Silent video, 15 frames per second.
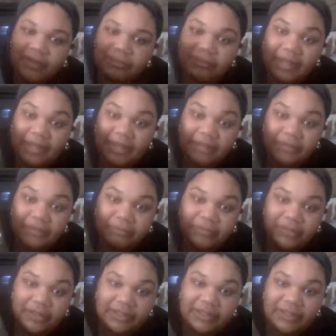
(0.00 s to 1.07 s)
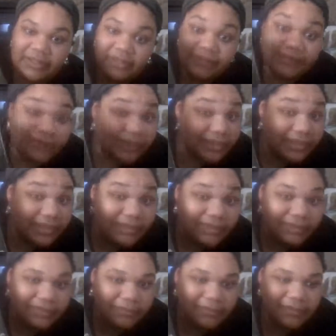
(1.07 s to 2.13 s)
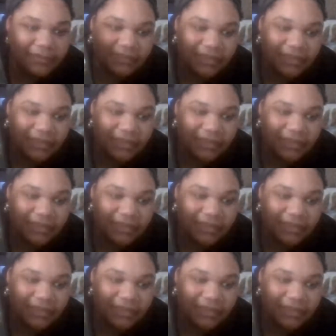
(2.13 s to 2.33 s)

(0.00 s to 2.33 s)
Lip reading: buying the book, even looking into some of his